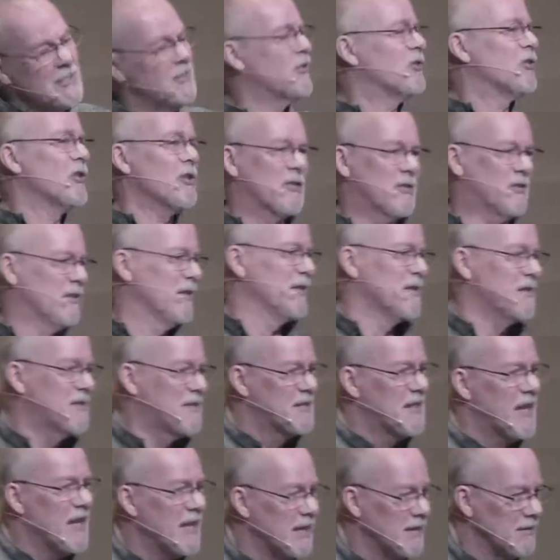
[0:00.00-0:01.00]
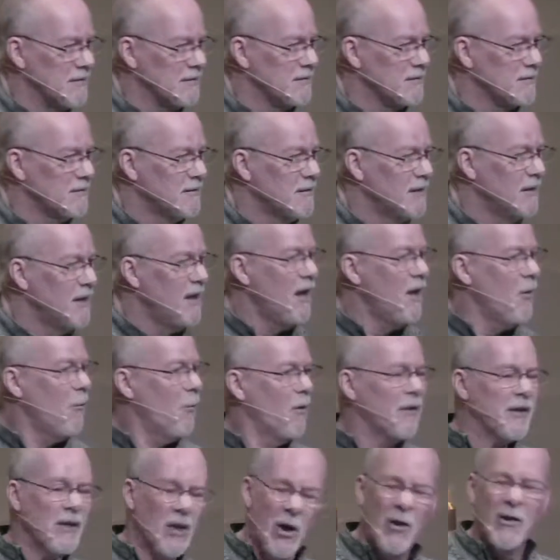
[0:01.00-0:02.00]
just a saint. Well,
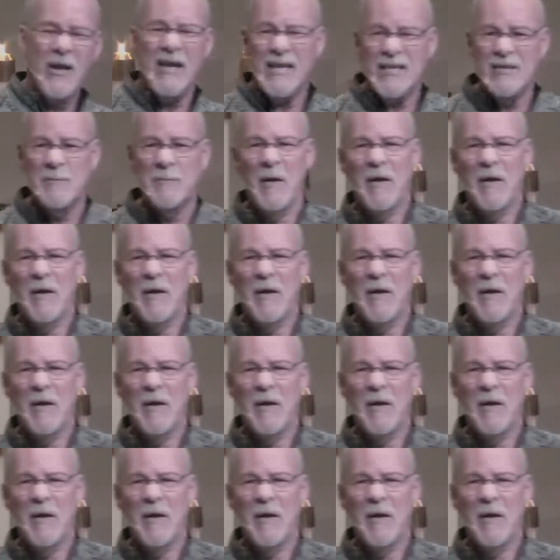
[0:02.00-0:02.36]
you know, he's been